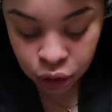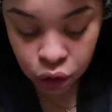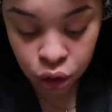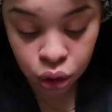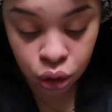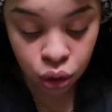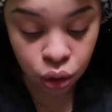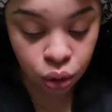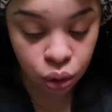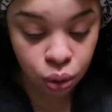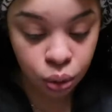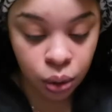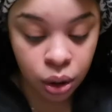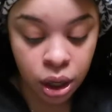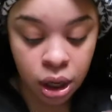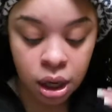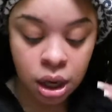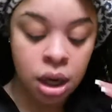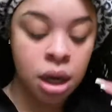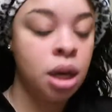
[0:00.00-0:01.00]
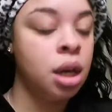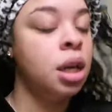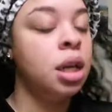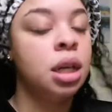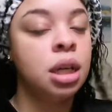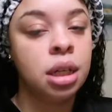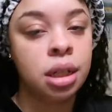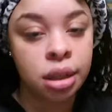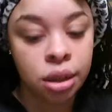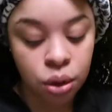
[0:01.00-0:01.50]
to do
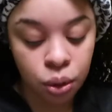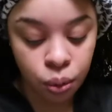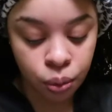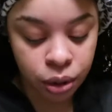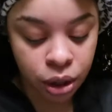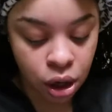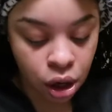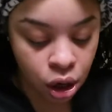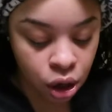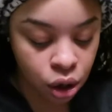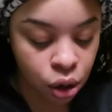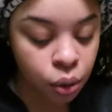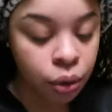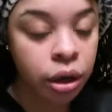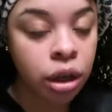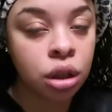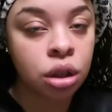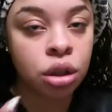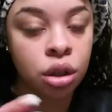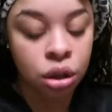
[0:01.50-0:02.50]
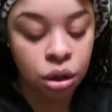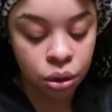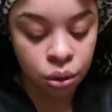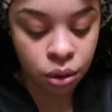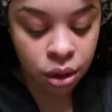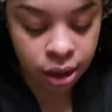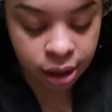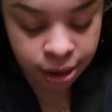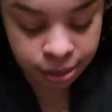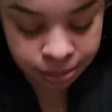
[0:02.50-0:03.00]
is we are going to
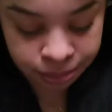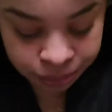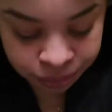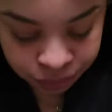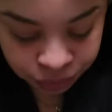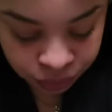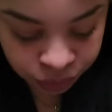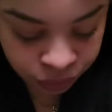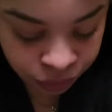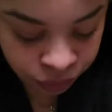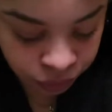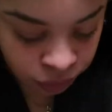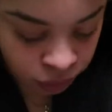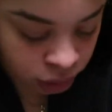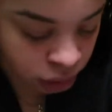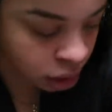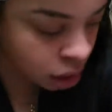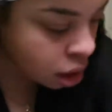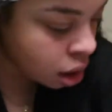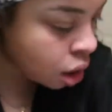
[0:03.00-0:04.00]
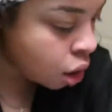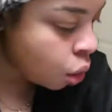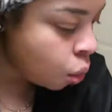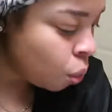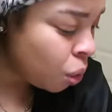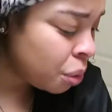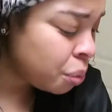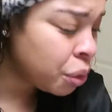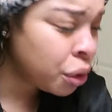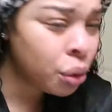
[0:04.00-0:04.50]

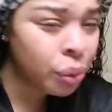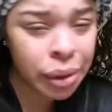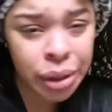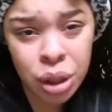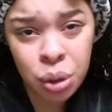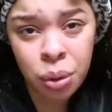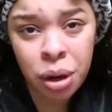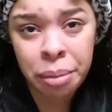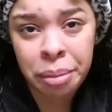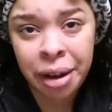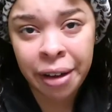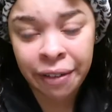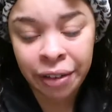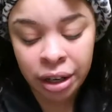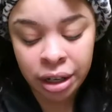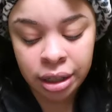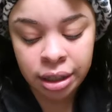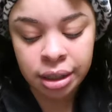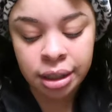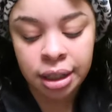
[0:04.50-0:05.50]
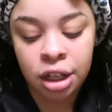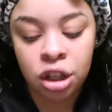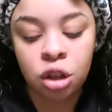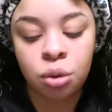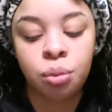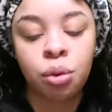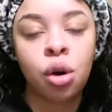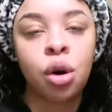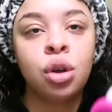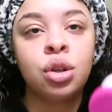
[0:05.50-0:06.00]
we're going to wet my face, and then
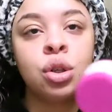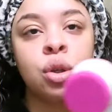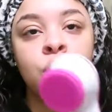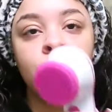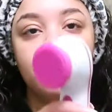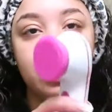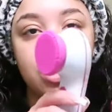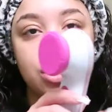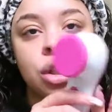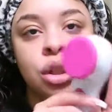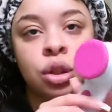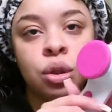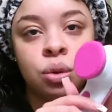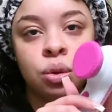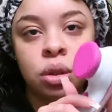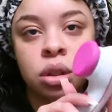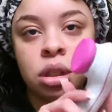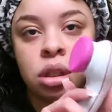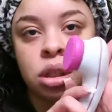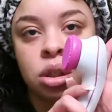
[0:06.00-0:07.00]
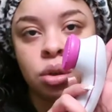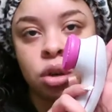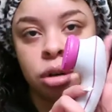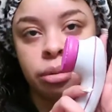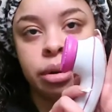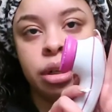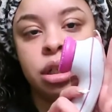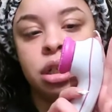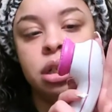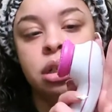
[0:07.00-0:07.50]
we're also going to use this
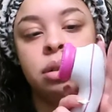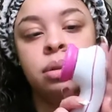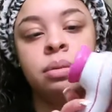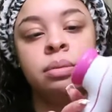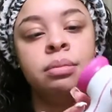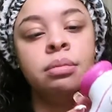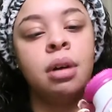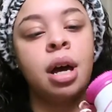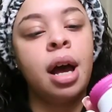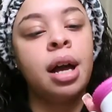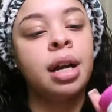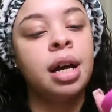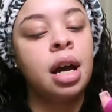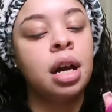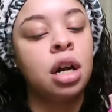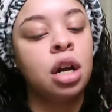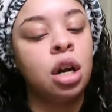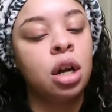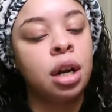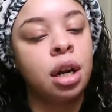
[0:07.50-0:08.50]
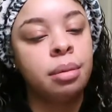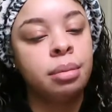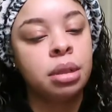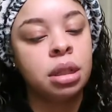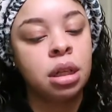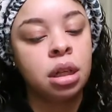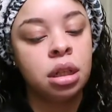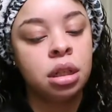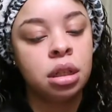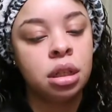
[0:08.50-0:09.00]
scrubber too. I got it on
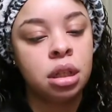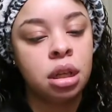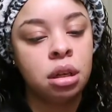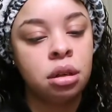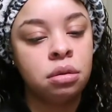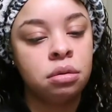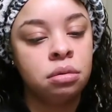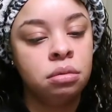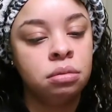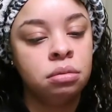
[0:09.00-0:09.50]
Amazon, so.